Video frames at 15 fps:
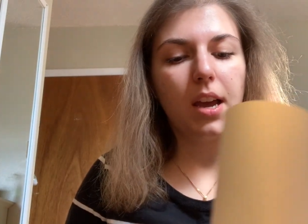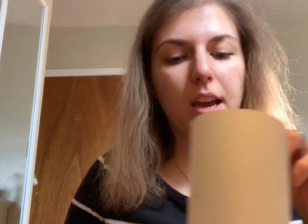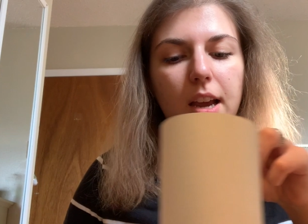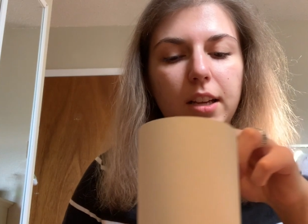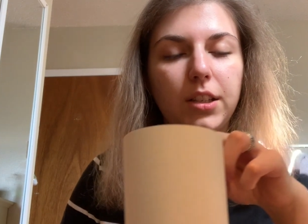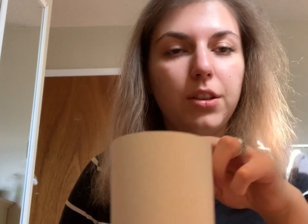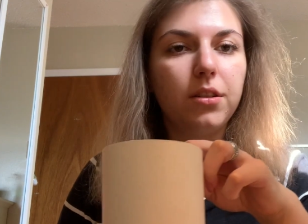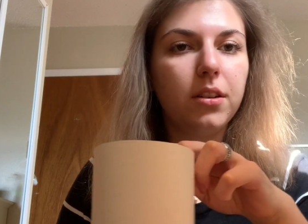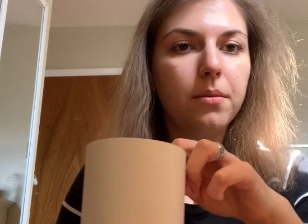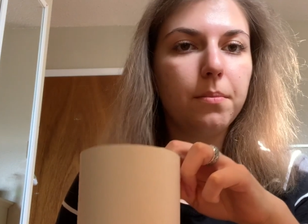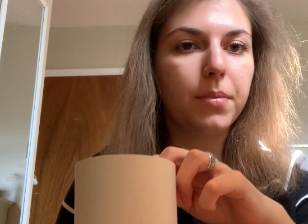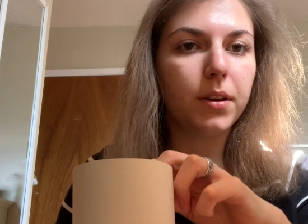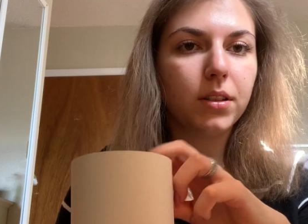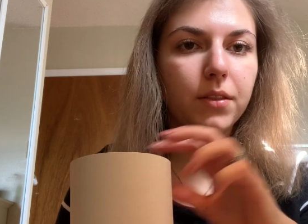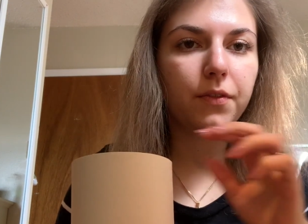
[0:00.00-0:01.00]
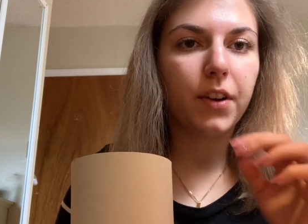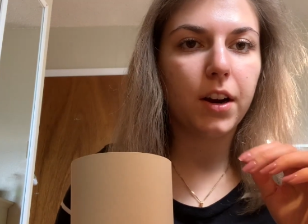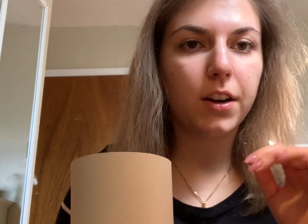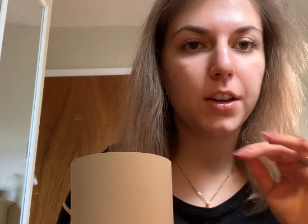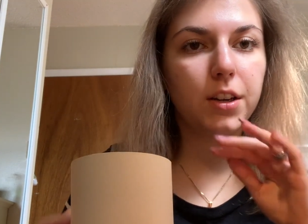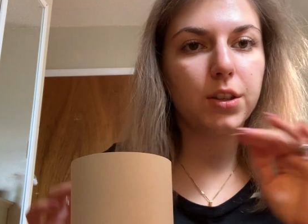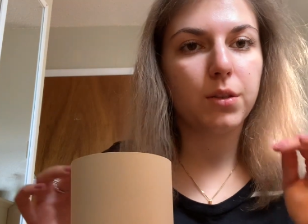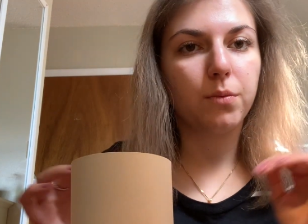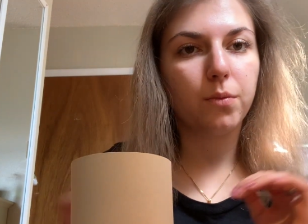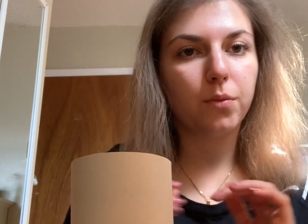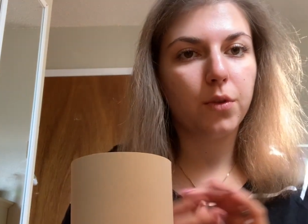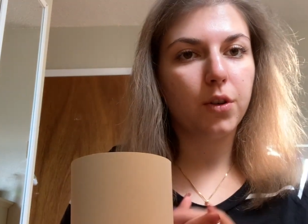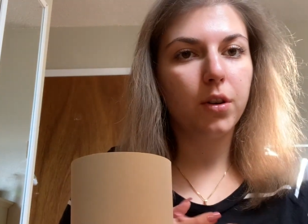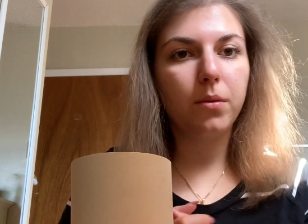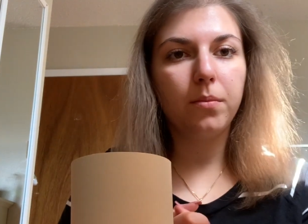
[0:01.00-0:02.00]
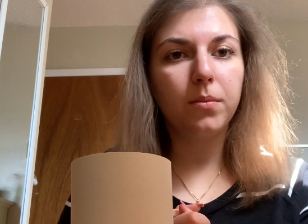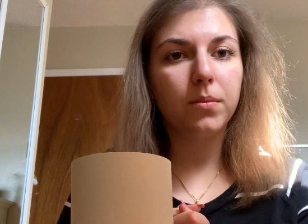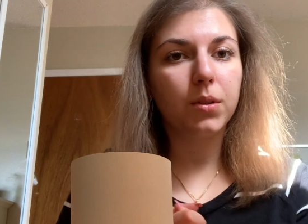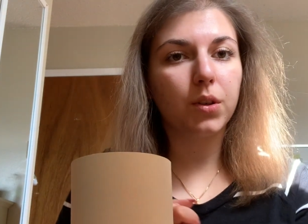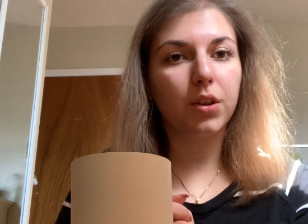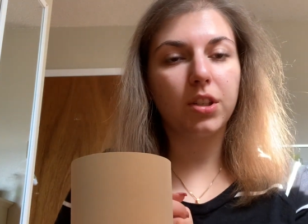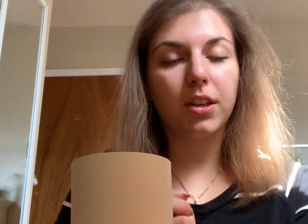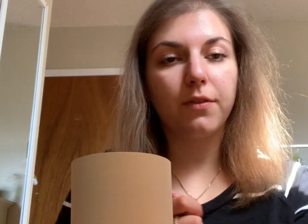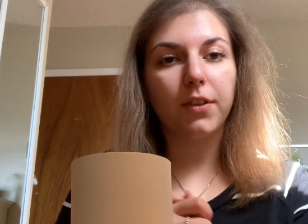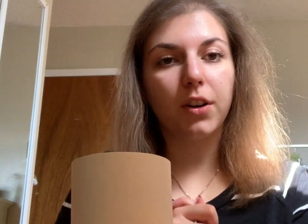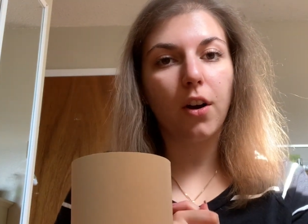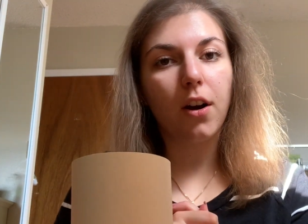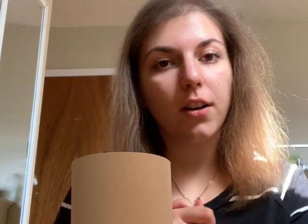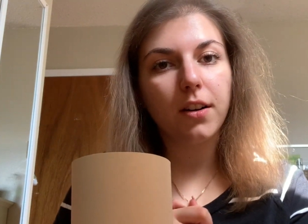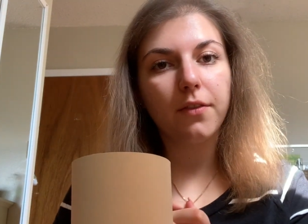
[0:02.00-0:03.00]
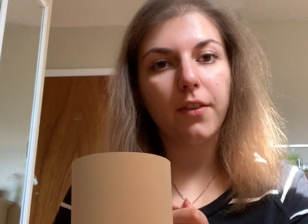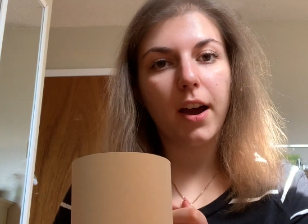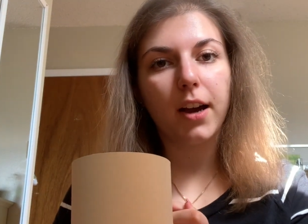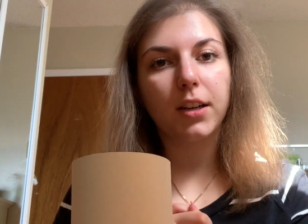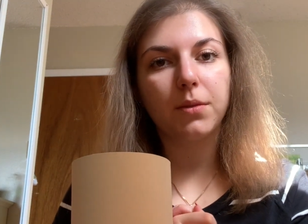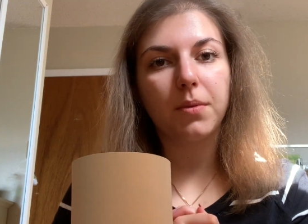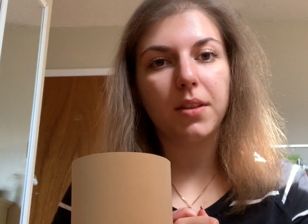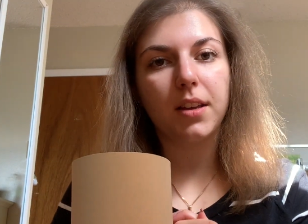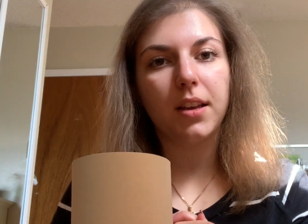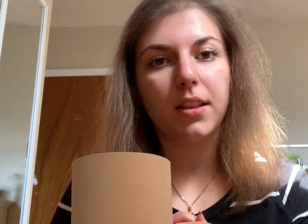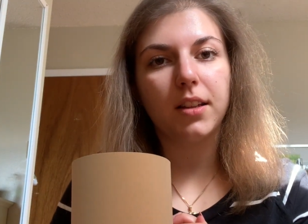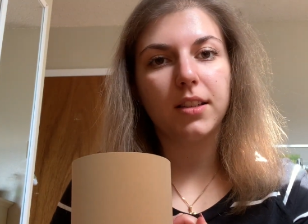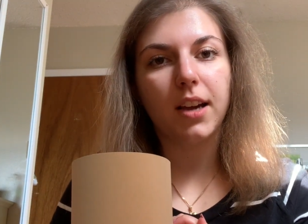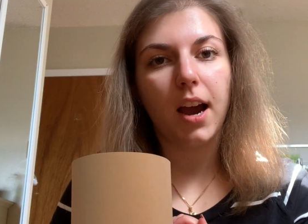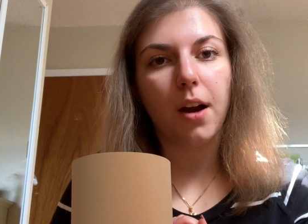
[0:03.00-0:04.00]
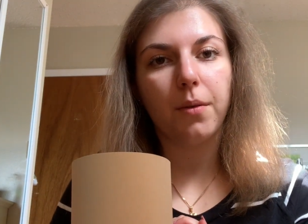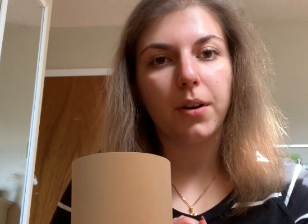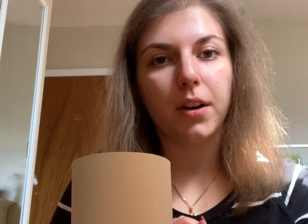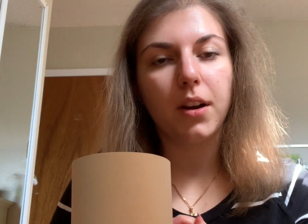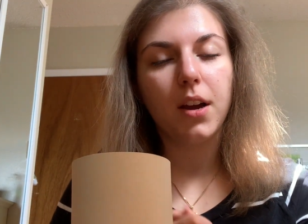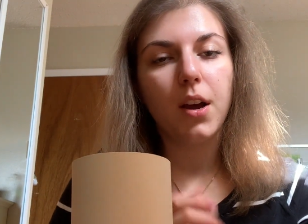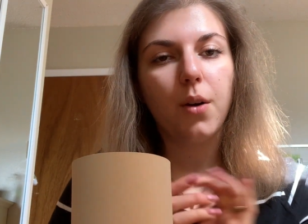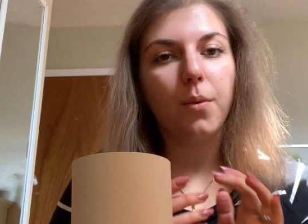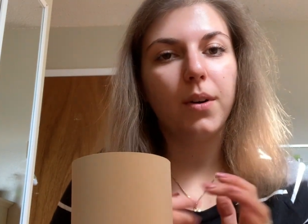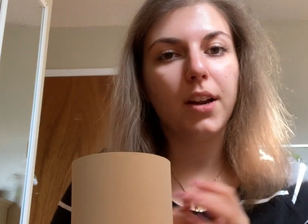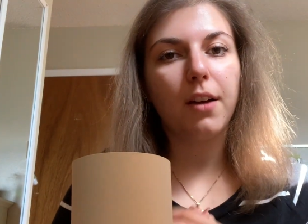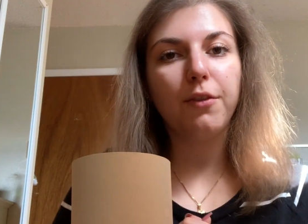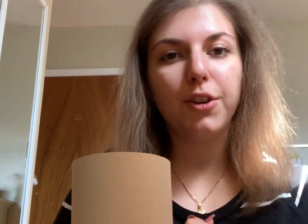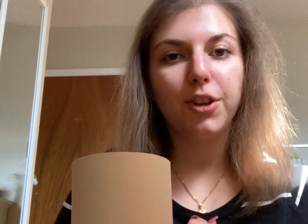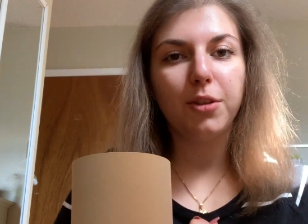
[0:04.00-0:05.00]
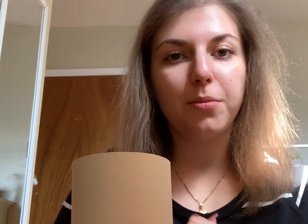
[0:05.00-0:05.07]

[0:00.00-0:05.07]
is you can build various rooms or different artifacts within the tower, whatever you